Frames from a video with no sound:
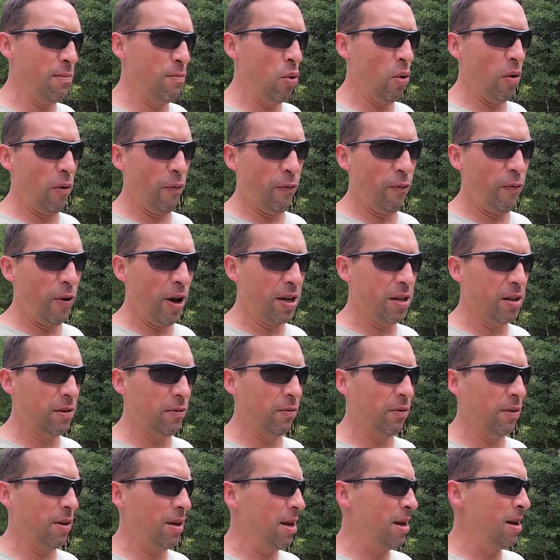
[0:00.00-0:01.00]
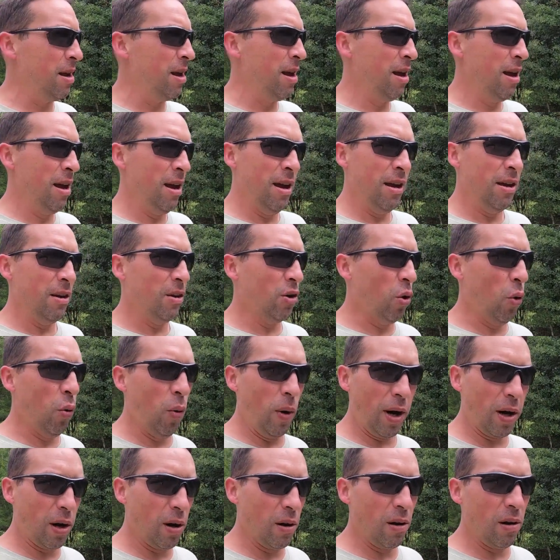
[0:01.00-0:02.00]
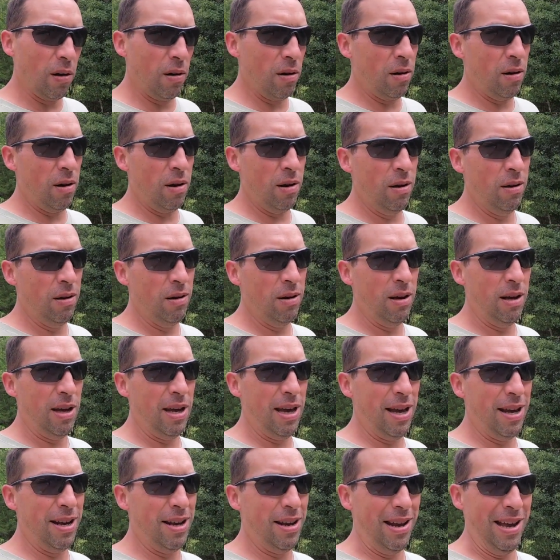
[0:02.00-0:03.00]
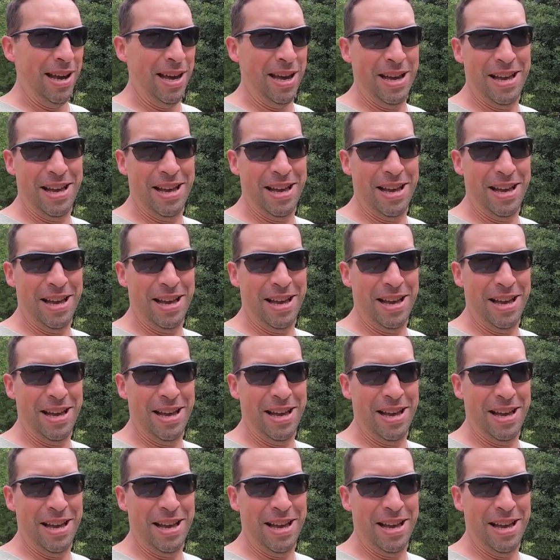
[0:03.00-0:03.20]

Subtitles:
more effectively, quicker, and